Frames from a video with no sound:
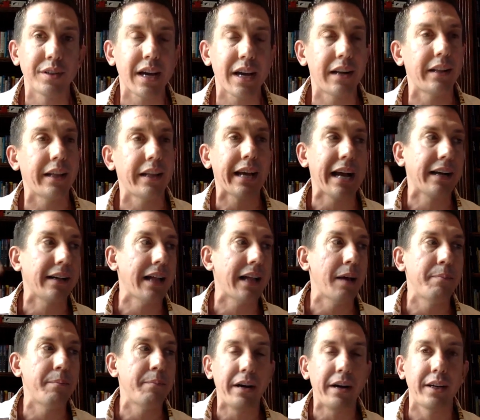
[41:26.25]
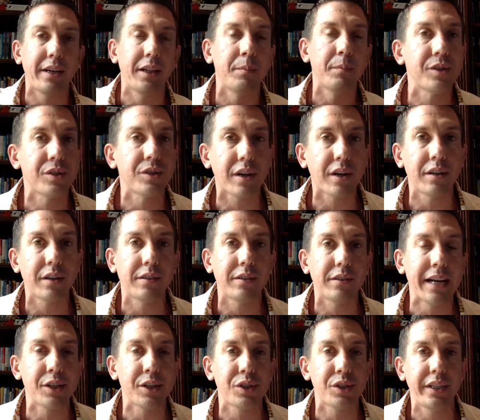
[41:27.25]
It's kind of like I climbed Mount Kilimanjaro
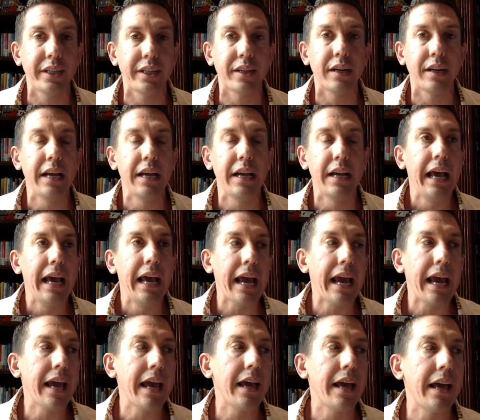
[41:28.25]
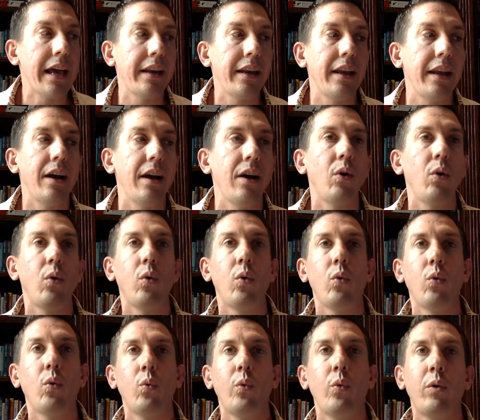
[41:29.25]
last year, and
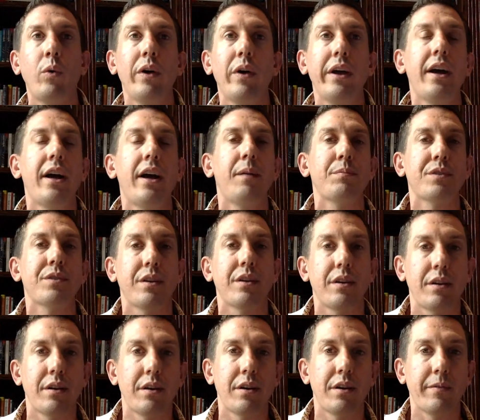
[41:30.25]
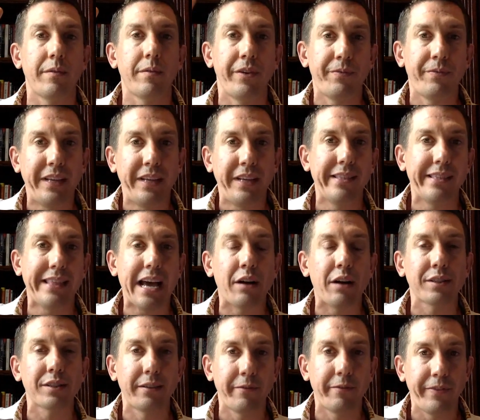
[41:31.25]
we went up to
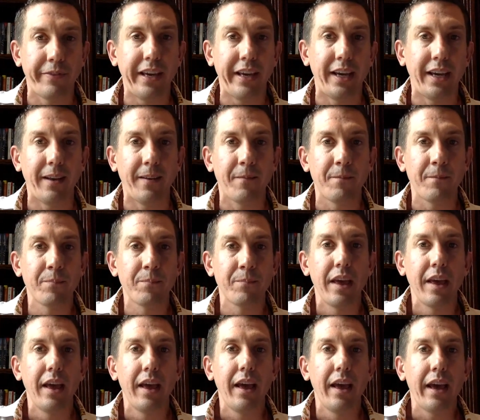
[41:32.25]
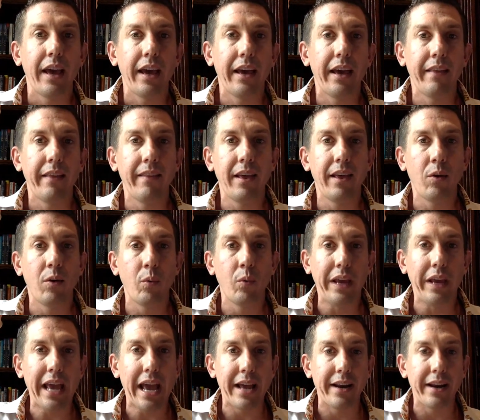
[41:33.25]
15,000 feet and then
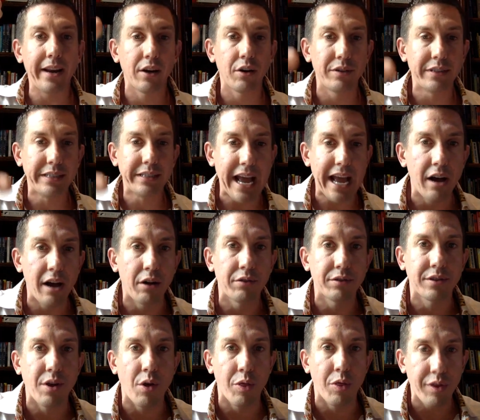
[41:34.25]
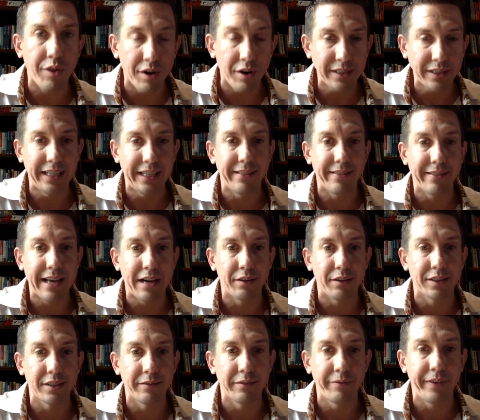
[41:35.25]
we had to go down to
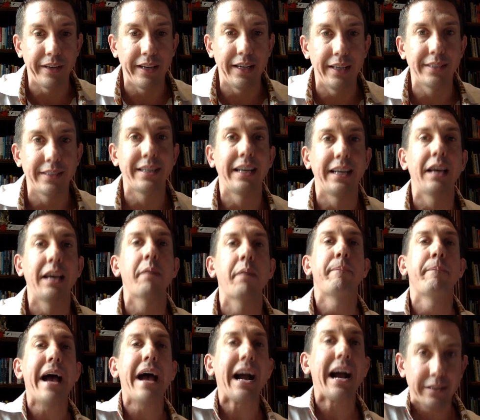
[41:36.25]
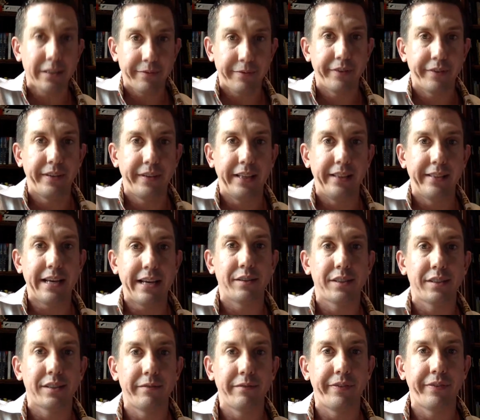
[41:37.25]
13,000 feet to get back to
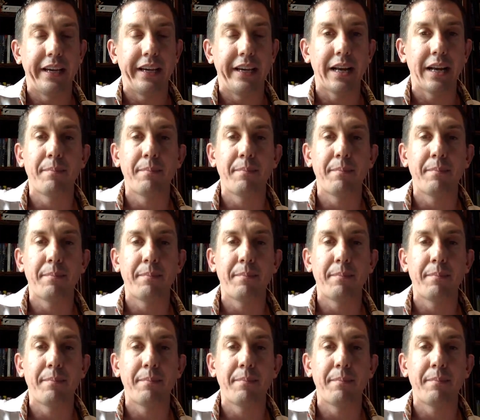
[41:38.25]
15,000 feet.